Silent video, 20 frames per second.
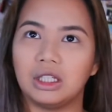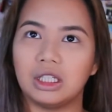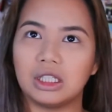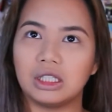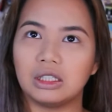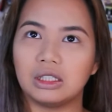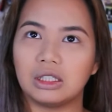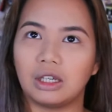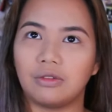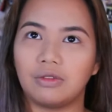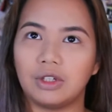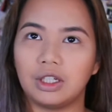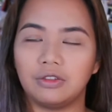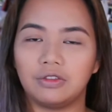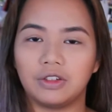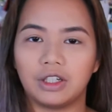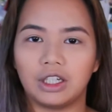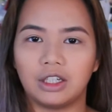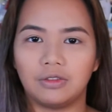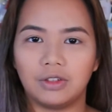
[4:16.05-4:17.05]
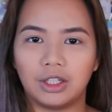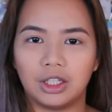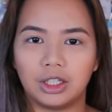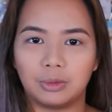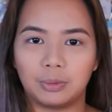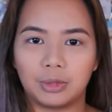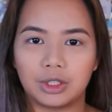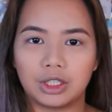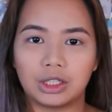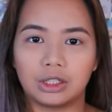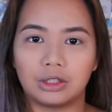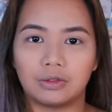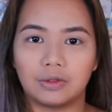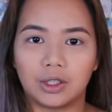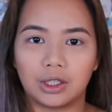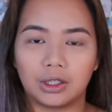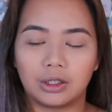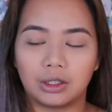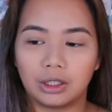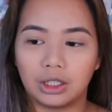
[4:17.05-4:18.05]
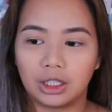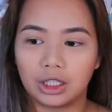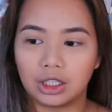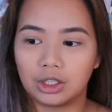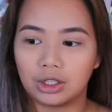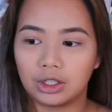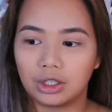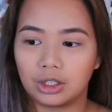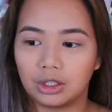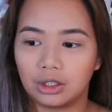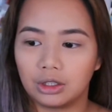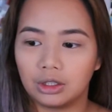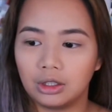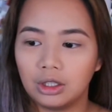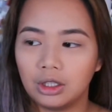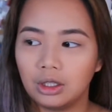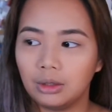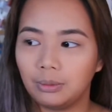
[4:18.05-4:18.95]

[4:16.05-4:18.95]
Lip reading: 75-80% of the collection.